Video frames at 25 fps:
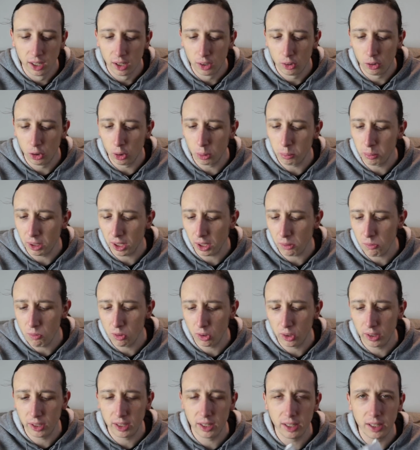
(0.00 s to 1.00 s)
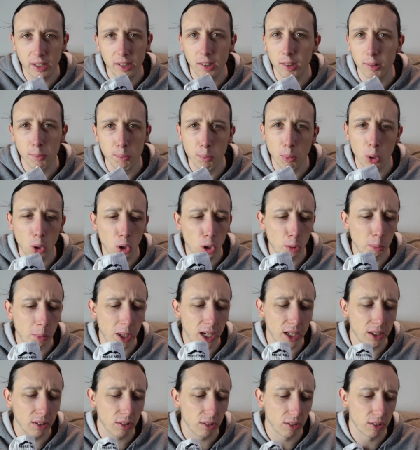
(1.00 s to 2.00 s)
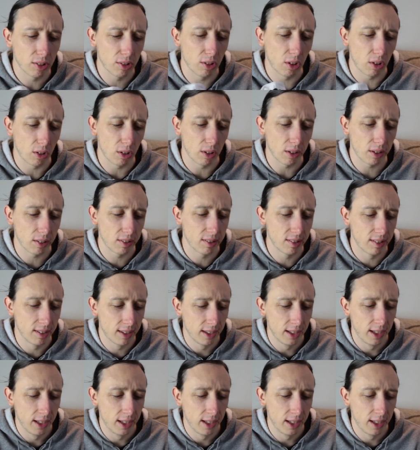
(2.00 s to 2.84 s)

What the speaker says: Normally I run in these more mile socks,